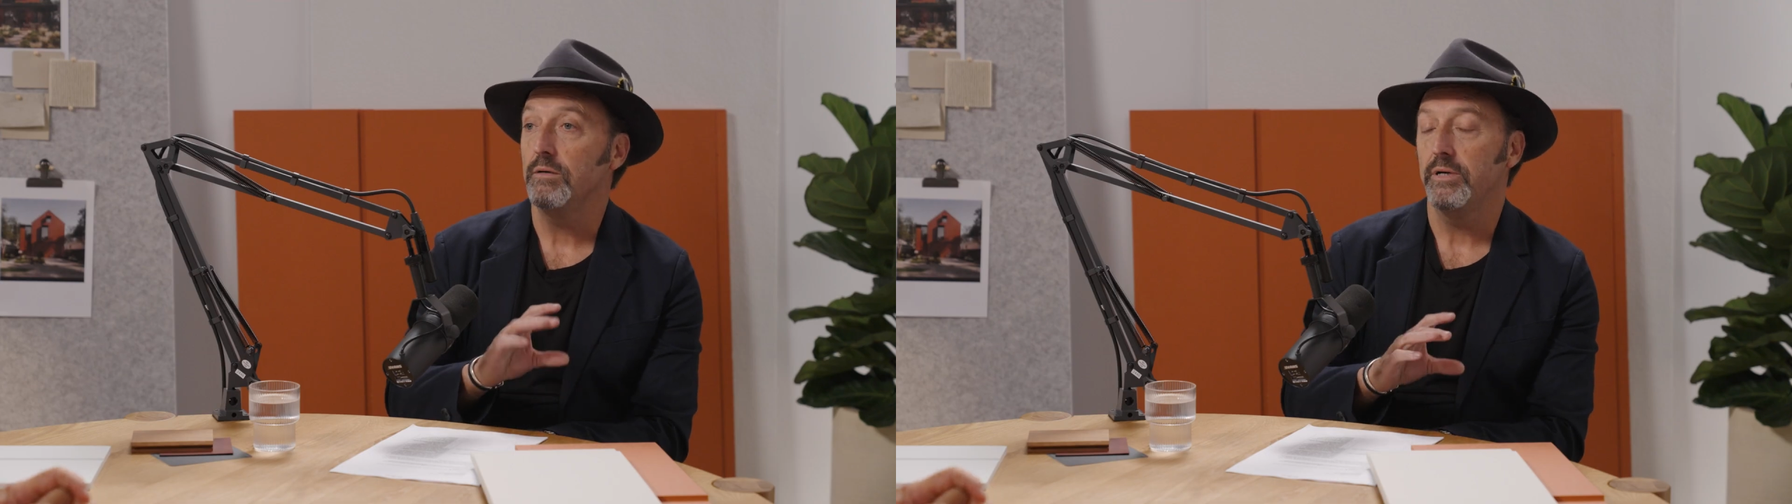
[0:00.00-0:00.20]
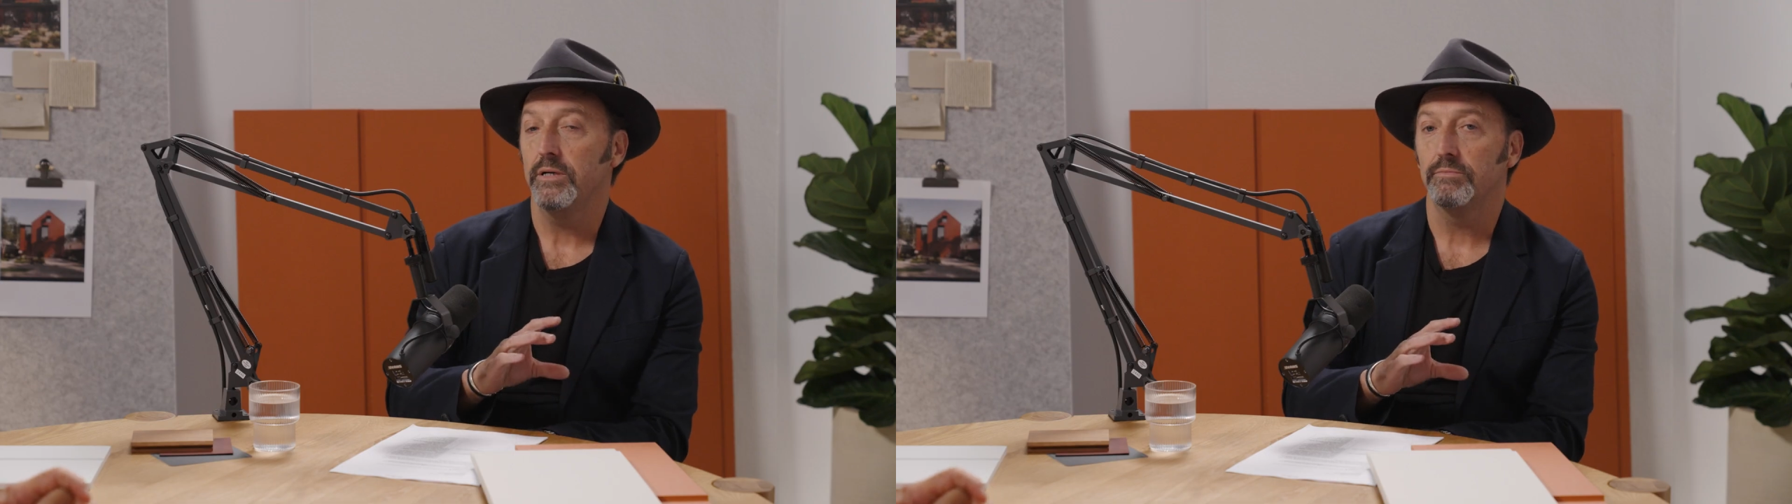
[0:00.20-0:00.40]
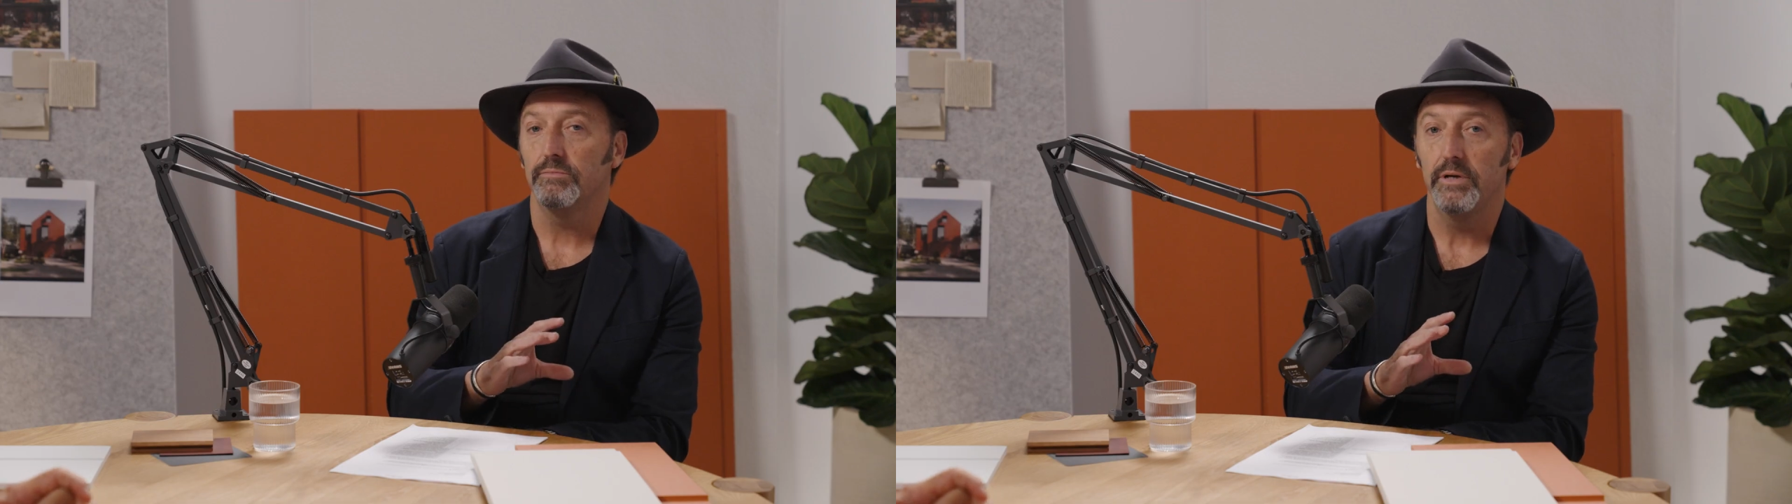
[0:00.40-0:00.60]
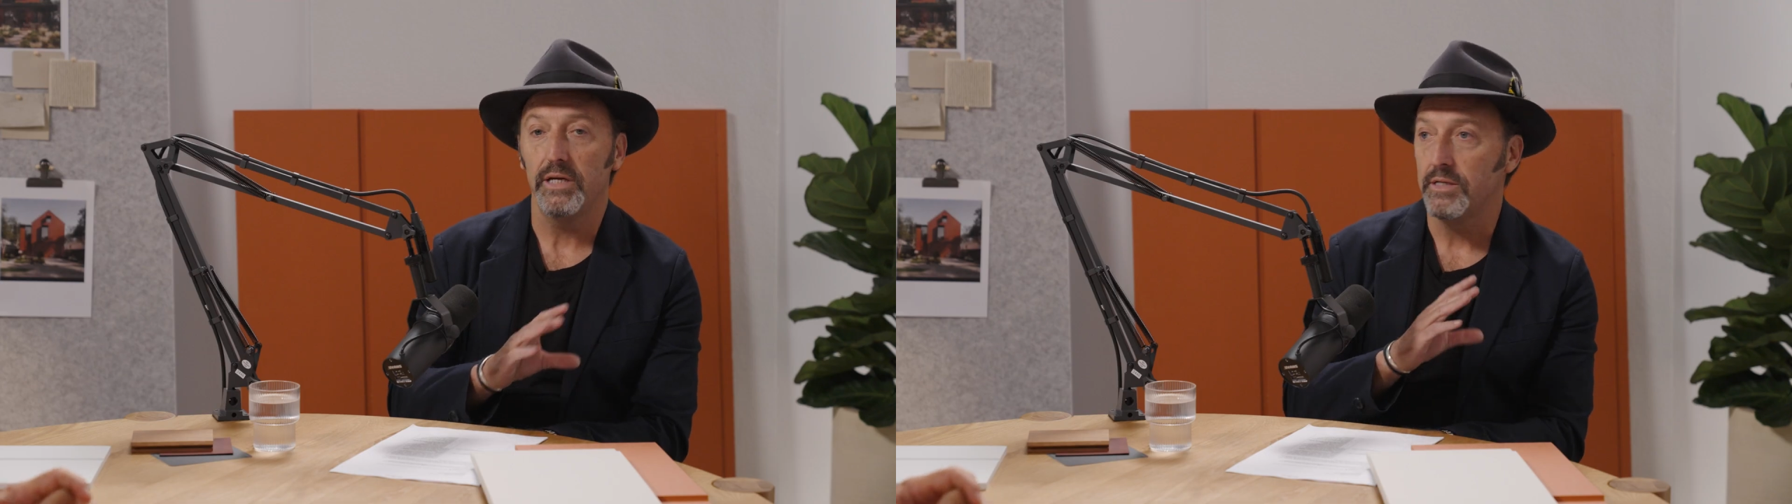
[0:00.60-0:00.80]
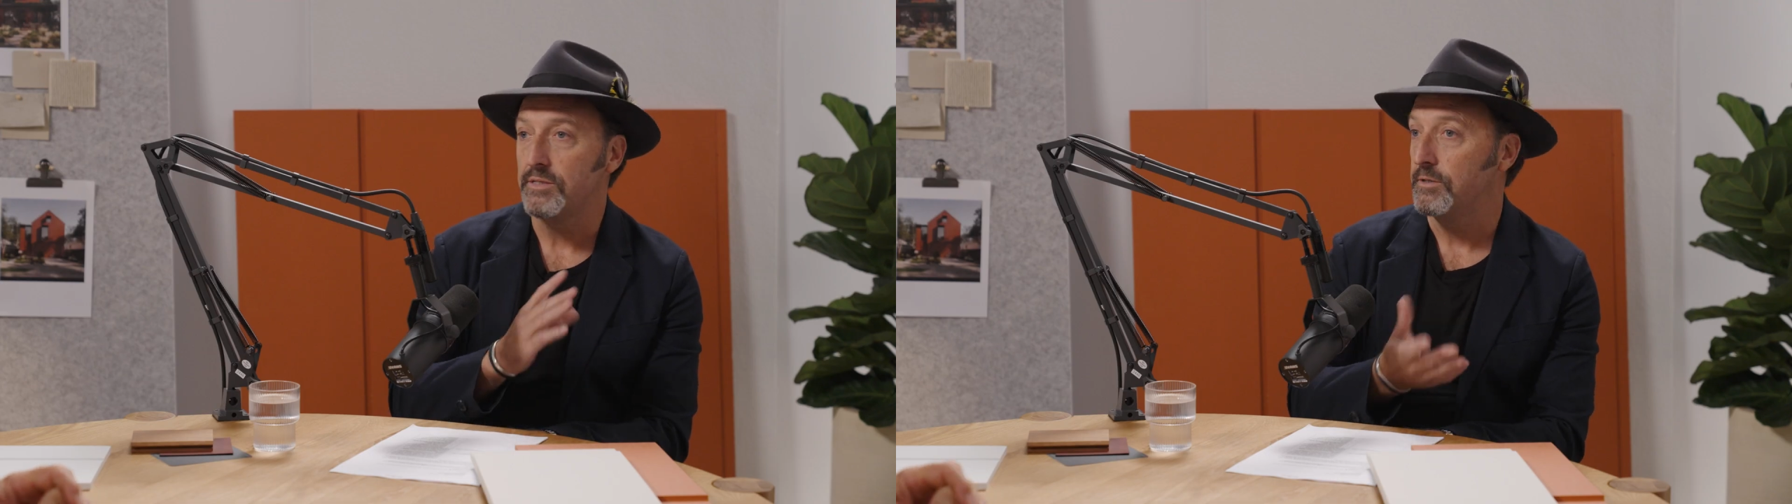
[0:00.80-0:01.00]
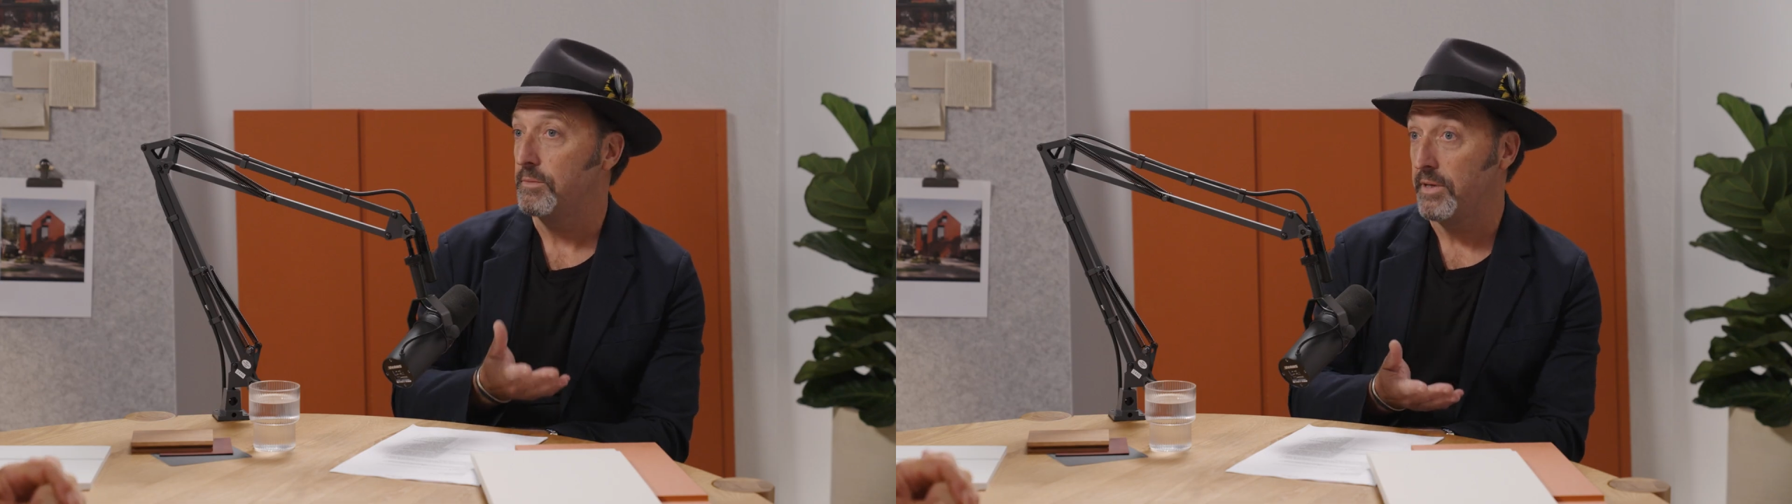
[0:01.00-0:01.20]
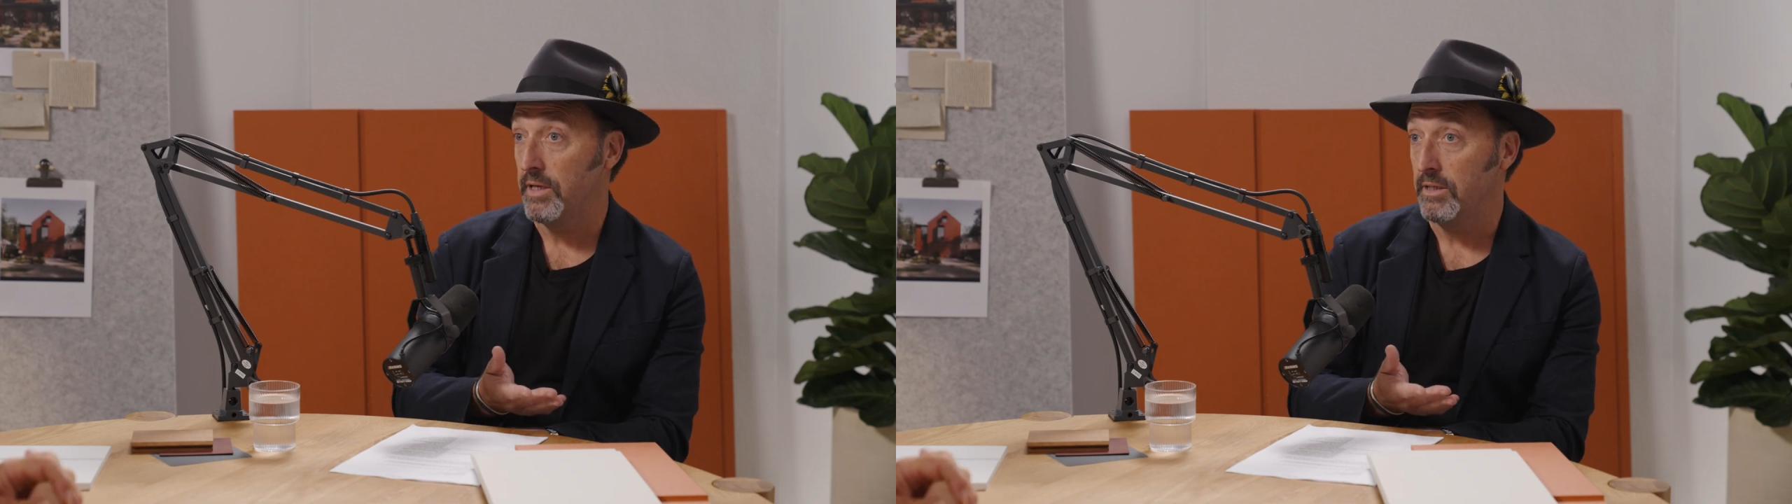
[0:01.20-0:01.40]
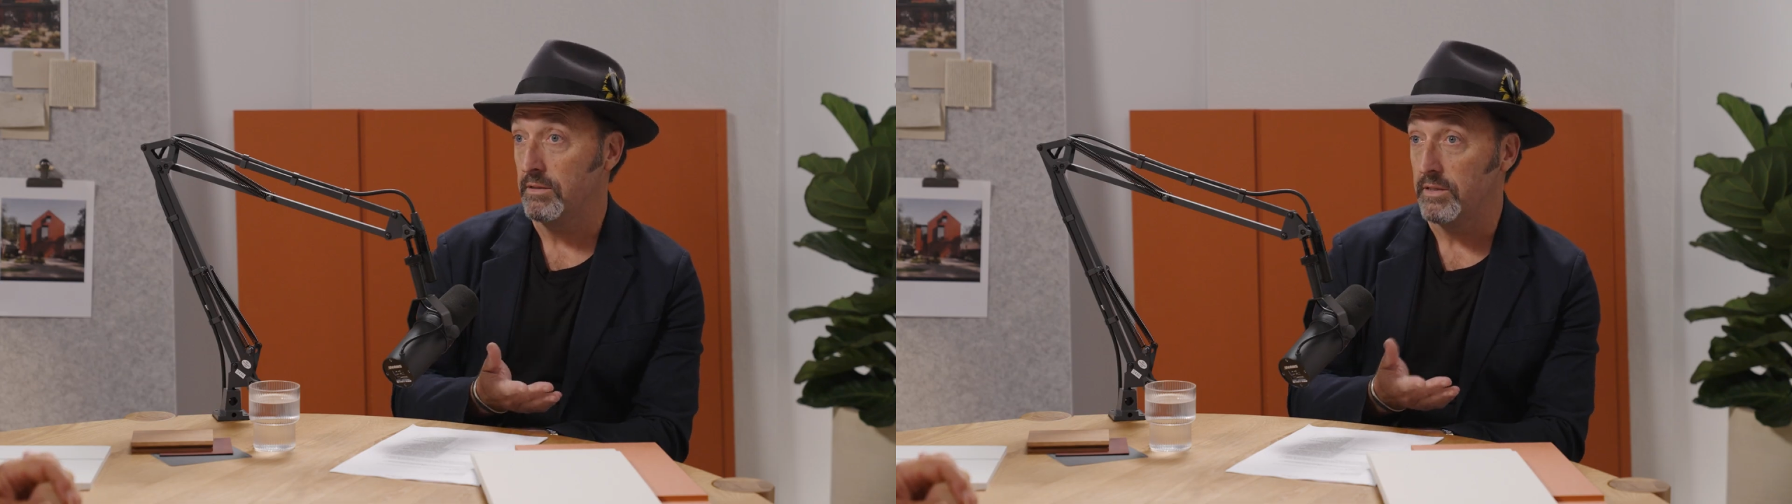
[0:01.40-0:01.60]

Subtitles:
We're reinterpreting it